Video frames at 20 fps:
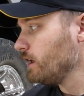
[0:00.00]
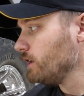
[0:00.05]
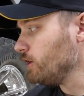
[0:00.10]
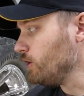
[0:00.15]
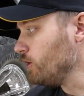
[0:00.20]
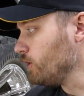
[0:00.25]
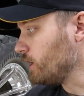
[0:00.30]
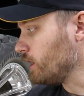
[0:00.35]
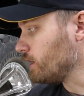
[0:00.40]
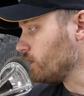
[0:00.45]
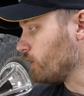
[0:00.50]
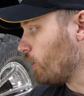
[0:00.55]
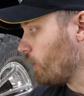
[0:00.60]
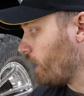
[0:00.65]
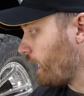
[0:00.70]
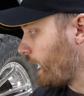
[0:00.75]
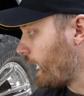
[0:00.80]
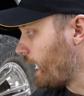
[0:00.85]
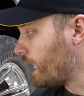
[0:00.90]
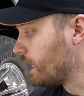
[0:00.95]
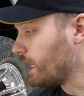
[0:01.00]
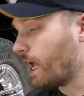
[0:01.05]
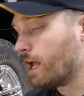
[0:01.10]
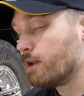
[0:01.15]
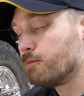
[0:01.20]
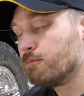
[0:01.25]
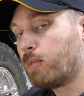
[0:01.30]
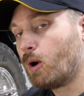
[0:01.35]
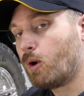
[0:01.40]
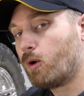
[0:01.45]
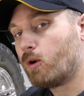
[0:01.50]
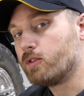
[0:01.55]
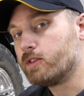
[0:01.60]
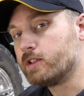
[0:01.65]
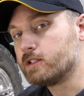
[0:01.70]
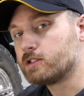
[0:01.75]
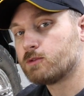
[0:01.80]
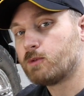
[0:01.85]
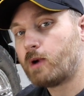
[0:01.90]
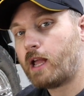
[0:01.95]
You can go ahead and bolt
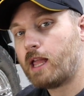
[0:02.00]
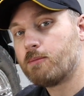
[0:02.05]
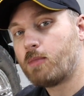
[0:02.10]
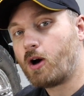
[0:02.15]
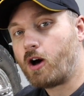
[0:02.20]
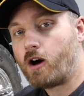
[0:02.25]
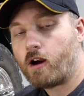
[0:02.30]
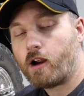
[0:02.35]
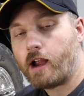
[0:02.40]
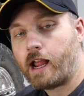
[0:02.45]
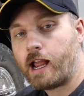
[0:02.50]
the sway bar